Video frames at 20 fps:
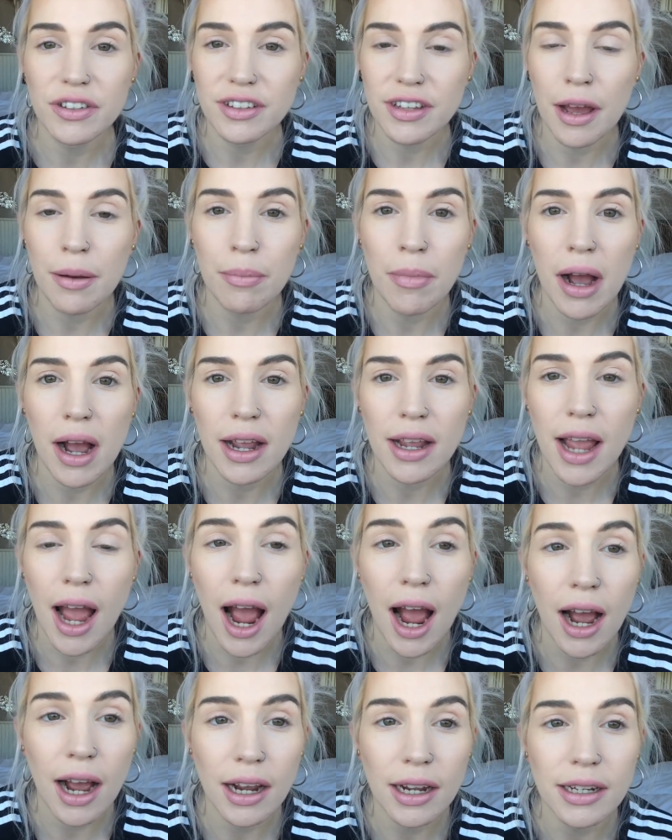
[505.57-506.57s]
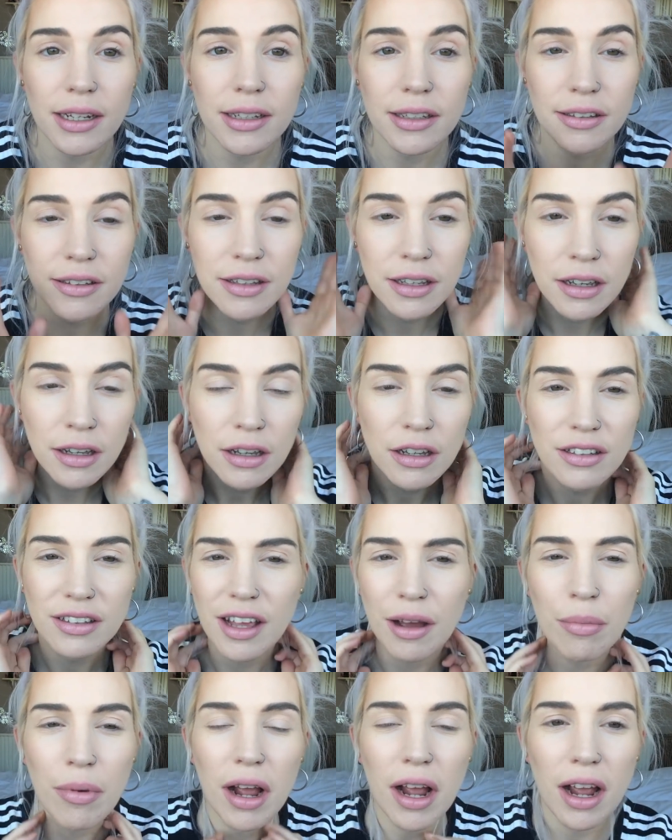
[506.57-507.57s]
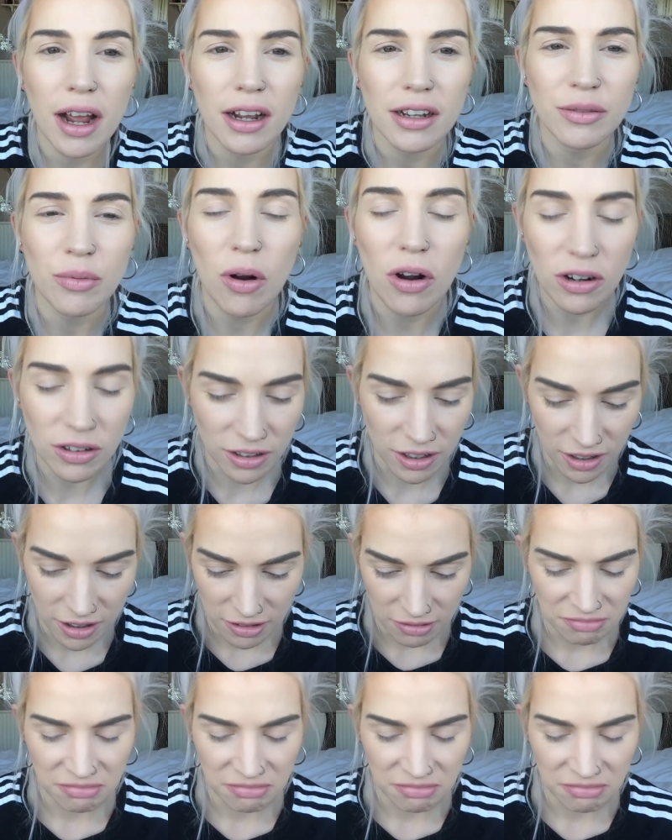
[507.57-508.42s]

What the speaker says: set my eyes, what?